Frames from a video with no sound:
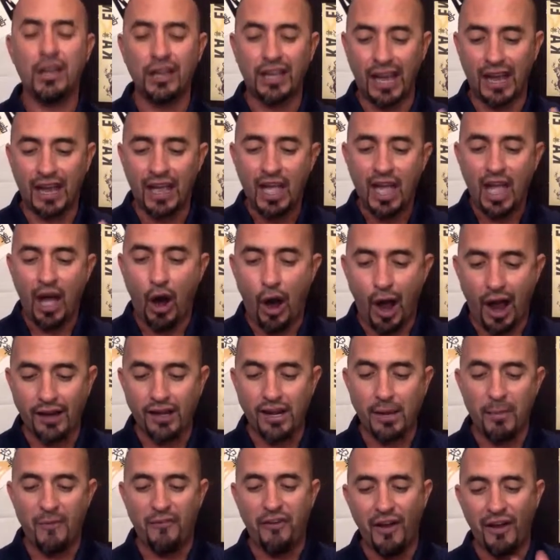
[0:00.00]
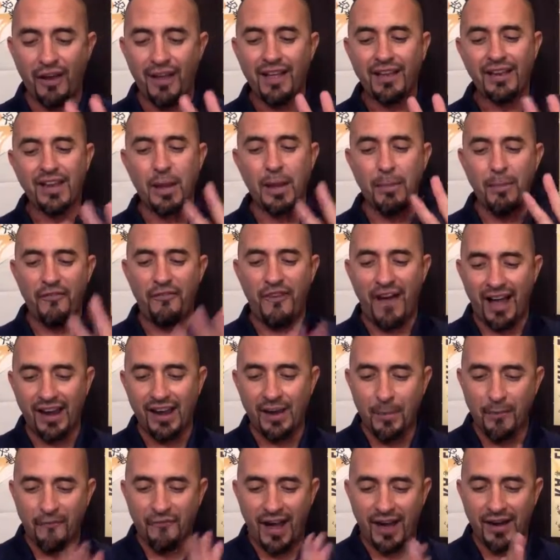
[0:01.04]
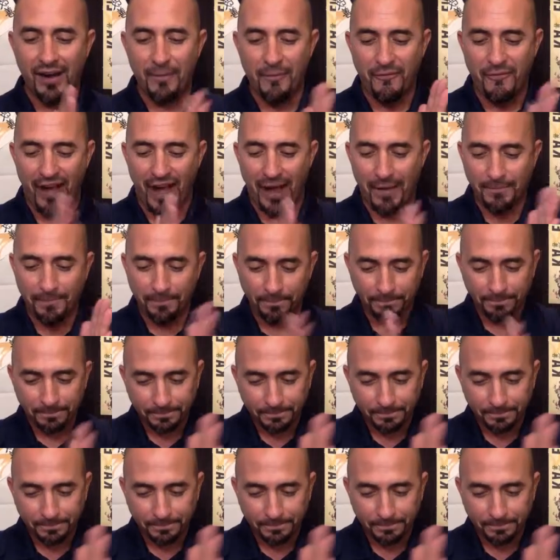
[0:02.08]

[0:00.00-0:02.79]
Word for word: Okay. All right. Number four, number five. Number five. Number five.